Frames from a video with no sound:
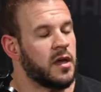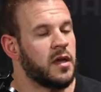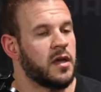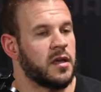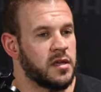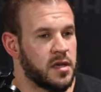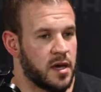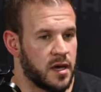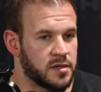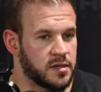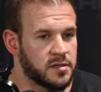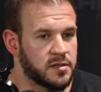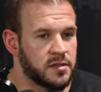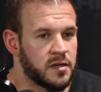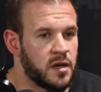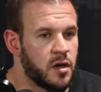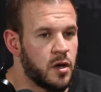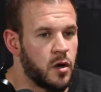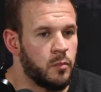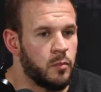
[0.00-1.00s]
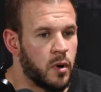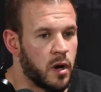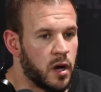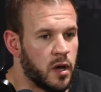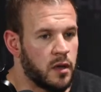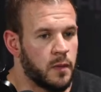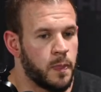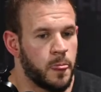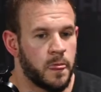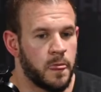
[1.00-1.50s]
Yes.
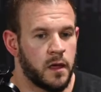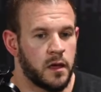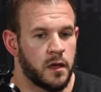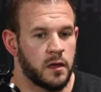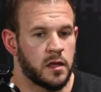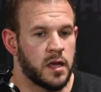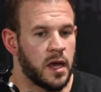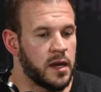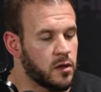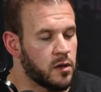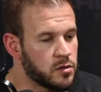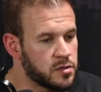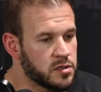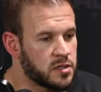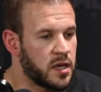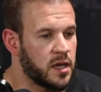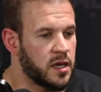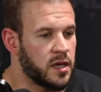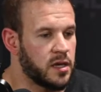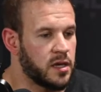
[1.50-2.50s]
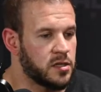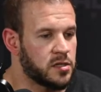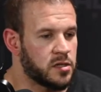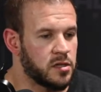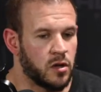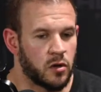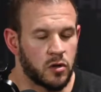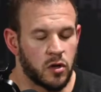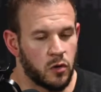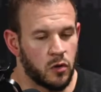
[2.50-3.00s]
But getting on stage,
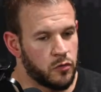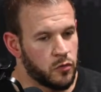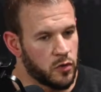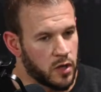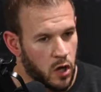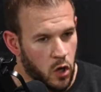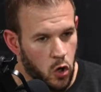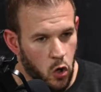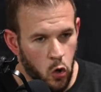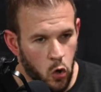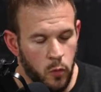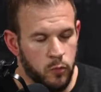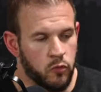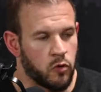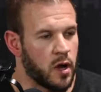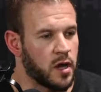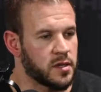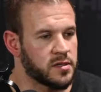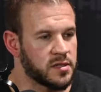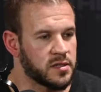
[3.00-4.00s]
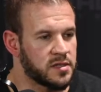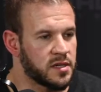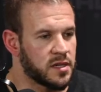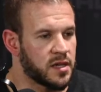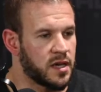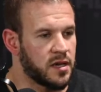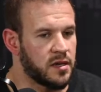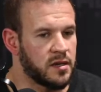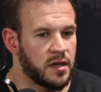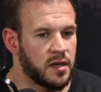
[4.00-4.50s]
going through that whole process
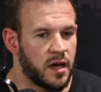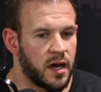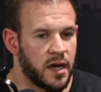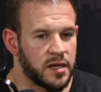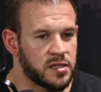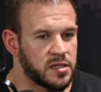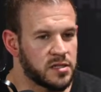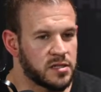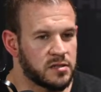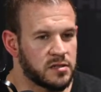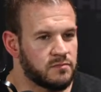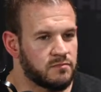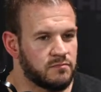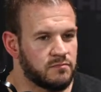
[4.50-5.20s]
again, it's